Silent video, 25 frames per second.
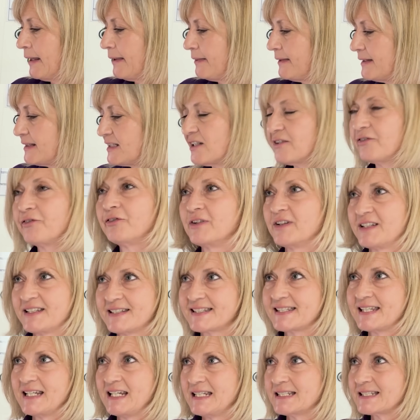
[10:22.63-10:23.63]
the
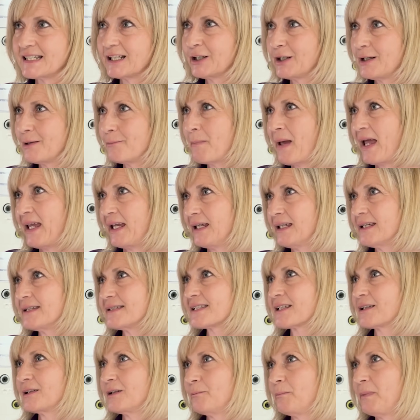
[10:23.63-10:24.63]
difference these are going to make
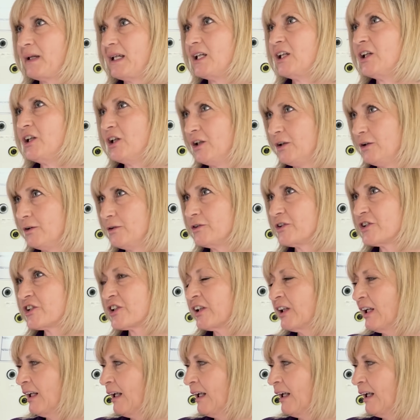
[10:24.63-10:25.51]
is going to be huge,